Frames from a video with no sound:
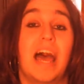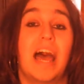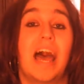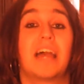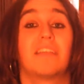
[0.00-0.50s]

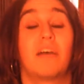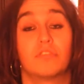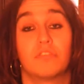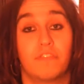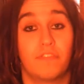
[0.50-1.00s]
and that
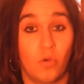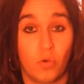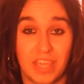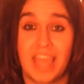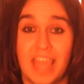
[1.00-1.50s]
was 4
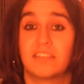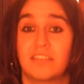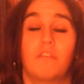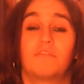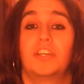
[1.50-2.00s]
years
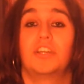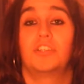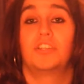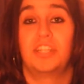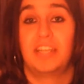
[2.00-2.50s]
after
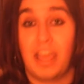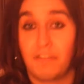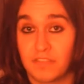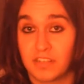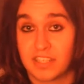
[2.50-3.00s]
she
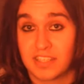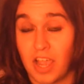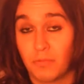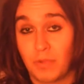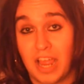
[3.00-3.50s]
left the
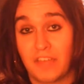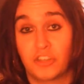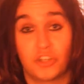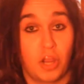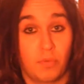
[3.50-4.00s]
site where the
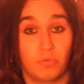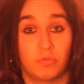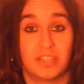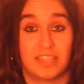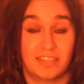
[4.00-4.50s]
Chernobyl
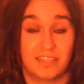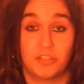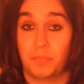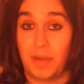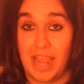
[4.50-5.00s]
disaster
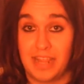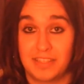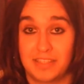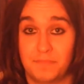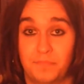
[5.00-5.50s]
took place.